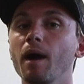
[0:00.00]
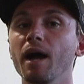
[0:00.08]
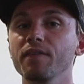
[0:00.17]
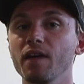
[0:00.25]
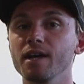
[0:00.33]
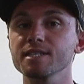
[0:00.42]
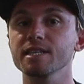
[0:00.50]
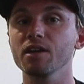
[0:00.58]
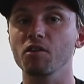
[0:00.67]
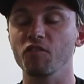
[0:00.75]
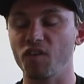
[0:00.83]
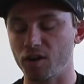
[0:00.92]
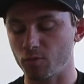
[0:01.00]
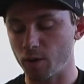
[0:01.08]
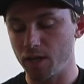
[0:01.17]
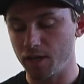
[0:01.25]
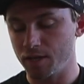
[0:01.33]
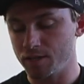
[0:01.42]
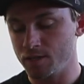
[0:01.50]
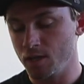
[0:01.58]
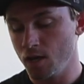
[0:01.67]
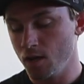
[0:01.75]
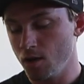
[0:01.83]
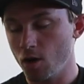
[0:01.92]
behind the Husky in our final rankings.
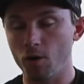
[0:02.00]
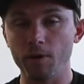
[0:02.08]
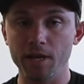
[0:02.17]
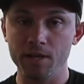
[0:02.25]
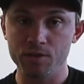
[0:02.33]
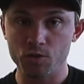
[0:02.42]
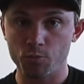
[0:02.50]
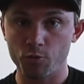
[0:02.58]
Our rankings are